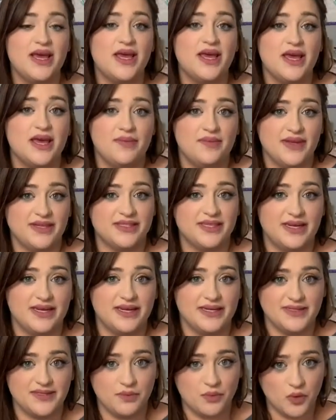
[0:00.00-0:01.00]
It makes it
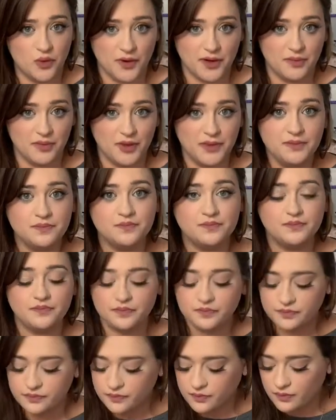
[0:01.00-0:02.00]
nice and portable.
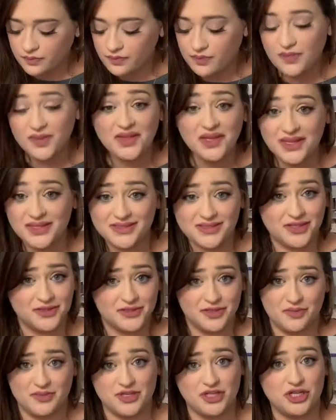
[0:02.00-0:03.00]
It's also
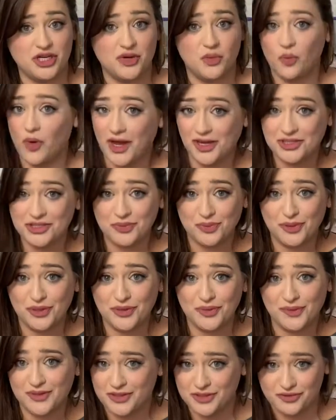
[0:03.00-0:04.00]
machine washable,
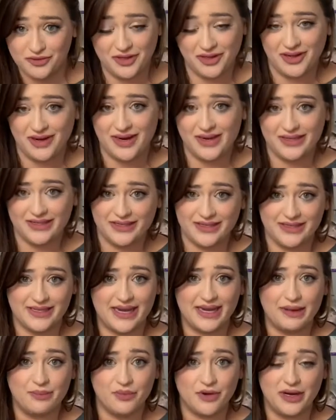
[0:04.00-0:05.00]
which is really nice because I
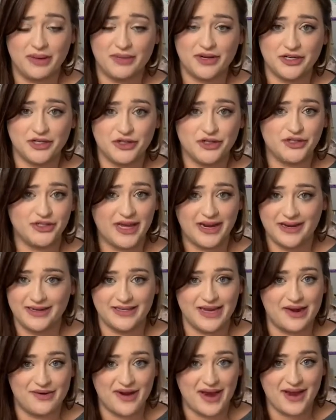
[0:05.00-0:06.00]
can pretty much set it
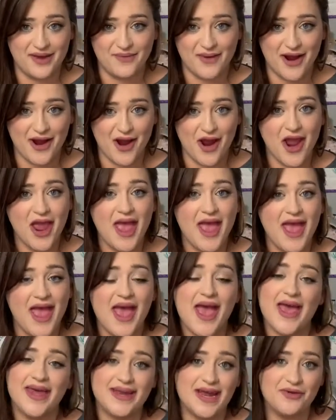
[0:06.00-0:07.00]
down anywhere
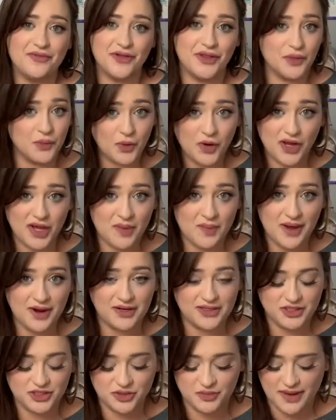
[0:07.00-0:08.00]
and not really worry about it
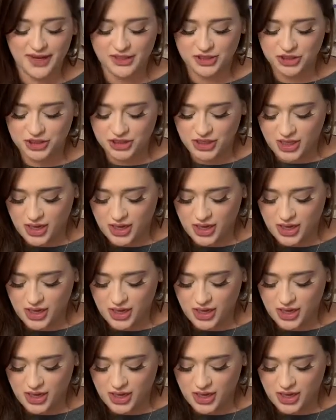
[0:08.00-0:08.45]
too much.